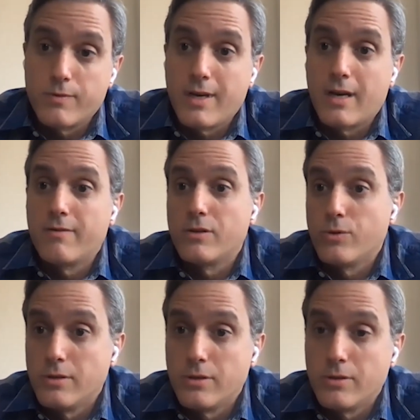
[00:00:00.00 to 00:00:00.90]
We've kind of
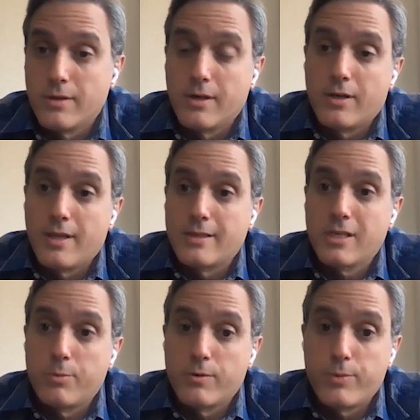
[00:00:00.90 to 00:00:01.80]
alluded to it in our last
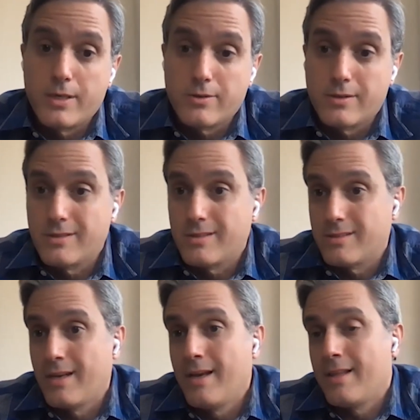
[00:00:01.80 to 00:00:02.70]
couple of press releases.